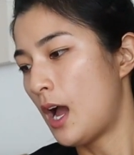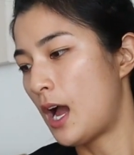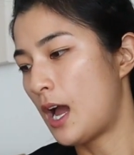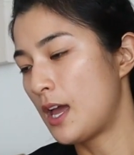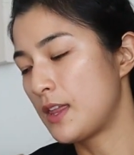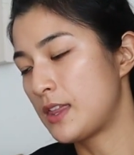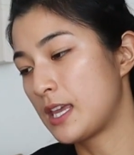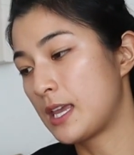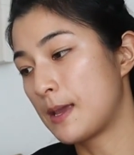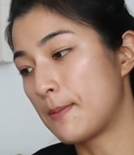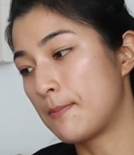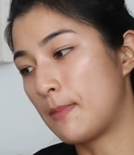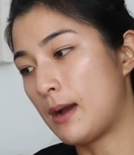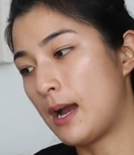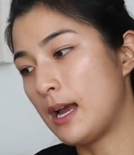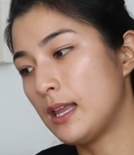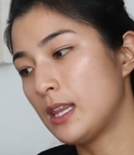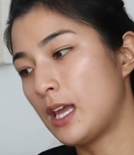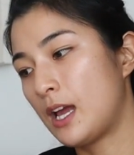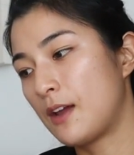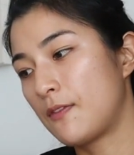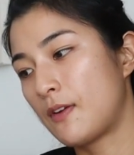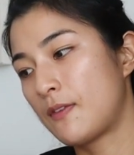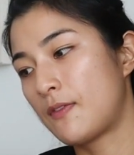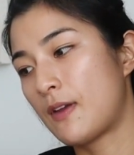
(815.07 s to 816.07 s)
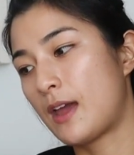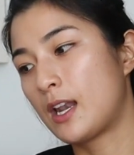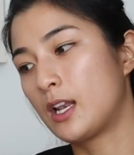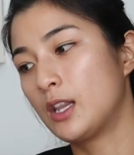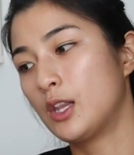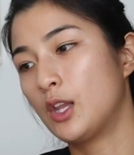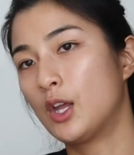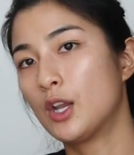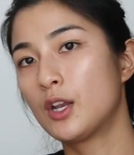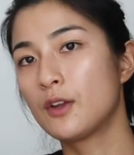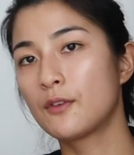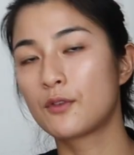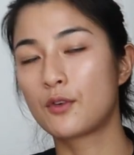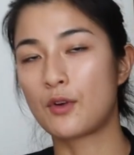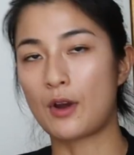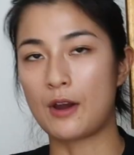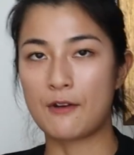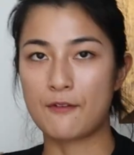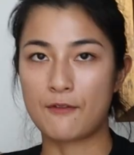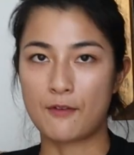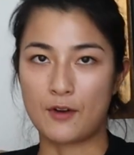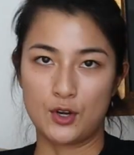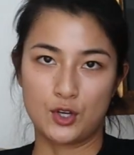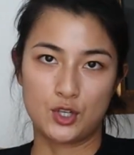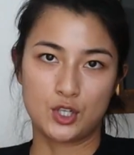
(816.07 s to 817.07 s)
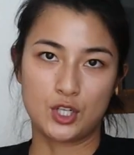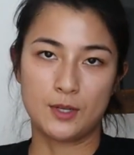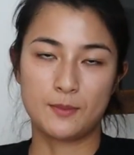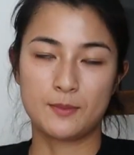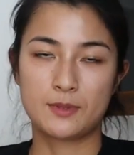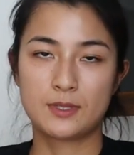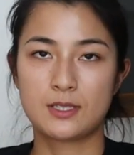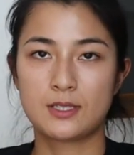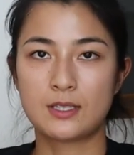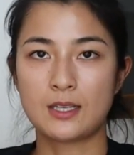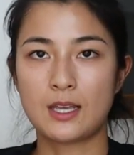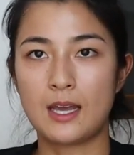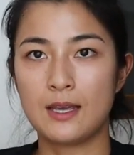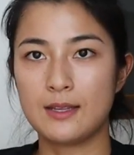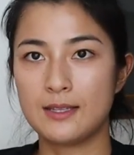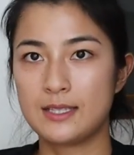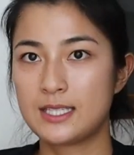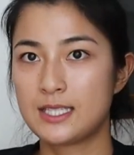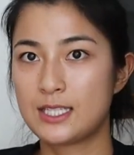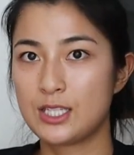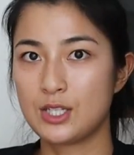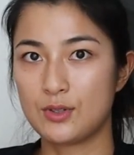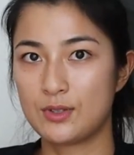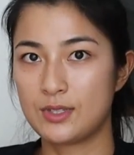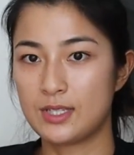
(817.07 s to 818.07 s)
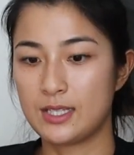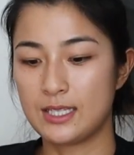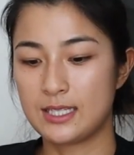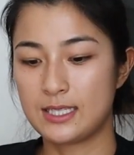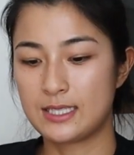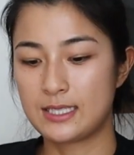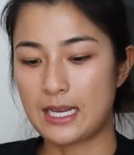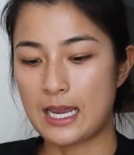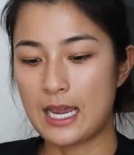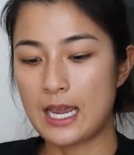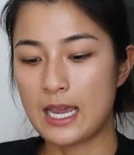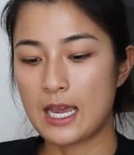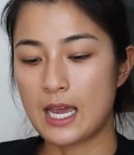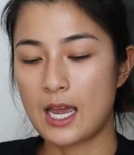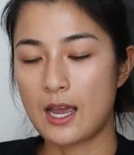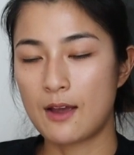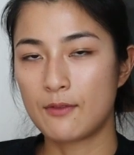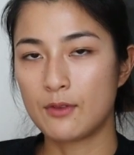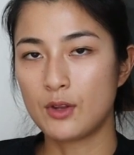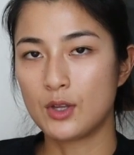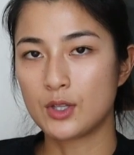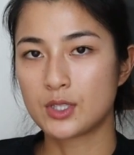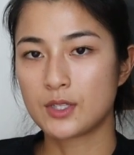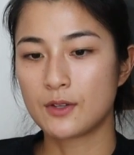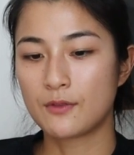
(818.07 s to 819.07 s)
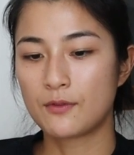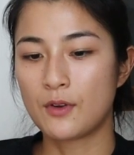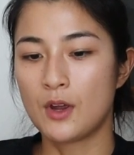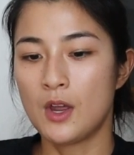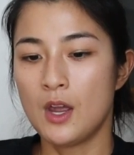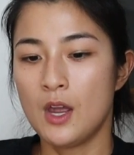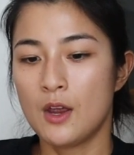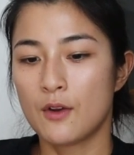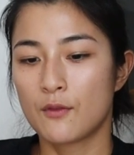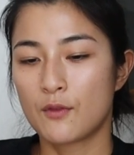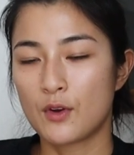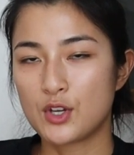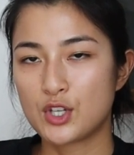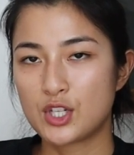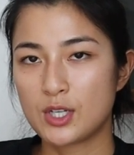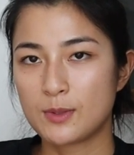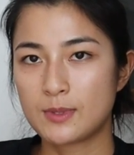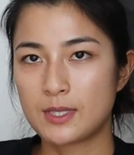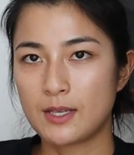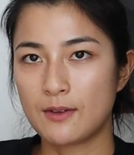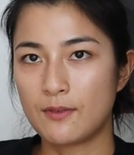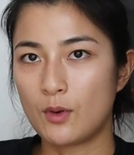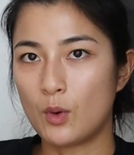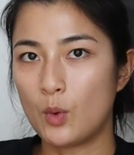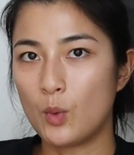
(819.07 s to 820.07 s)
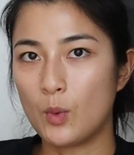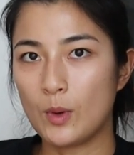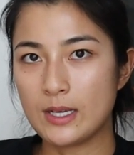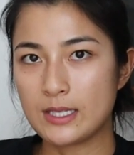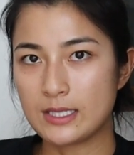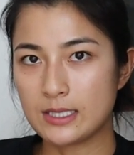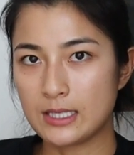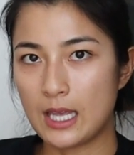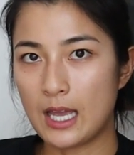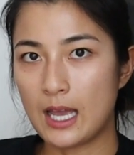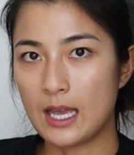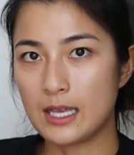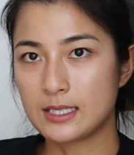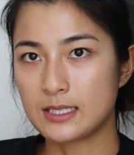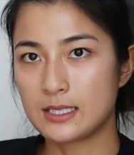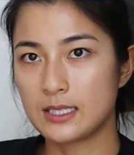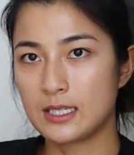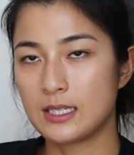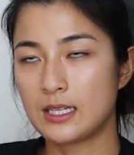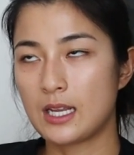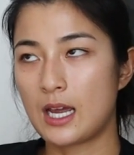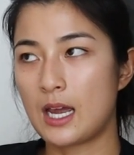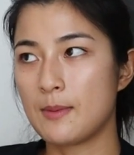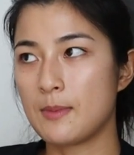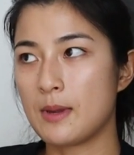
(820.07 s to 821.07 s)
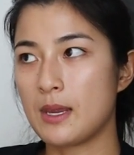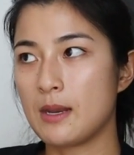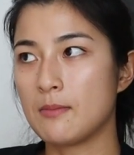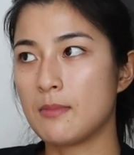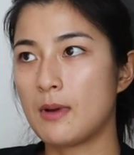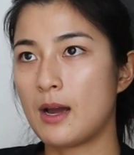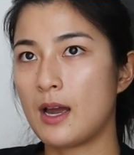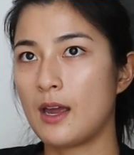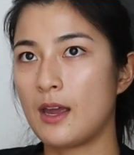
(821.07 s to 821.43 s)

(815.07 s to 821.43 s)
I think in my life I've had a lot of great friendships, and still to this day I have lots of friendships that have always lasted. I mean,